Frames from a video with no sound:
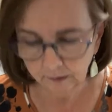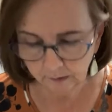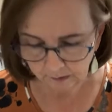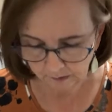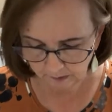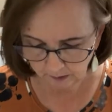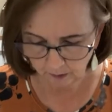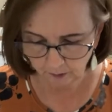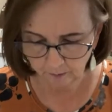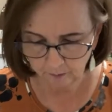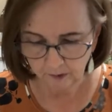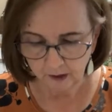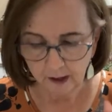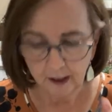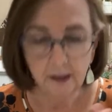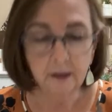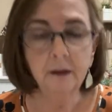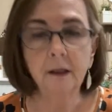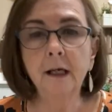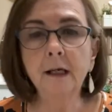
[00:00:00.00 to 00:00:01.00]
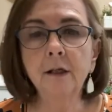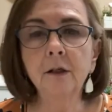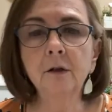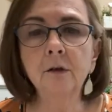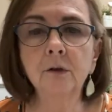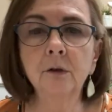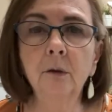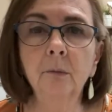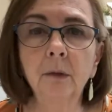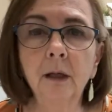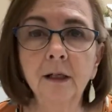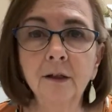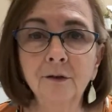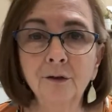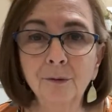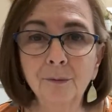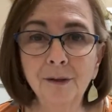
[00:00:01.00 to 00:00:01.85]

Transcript: So thank you so much for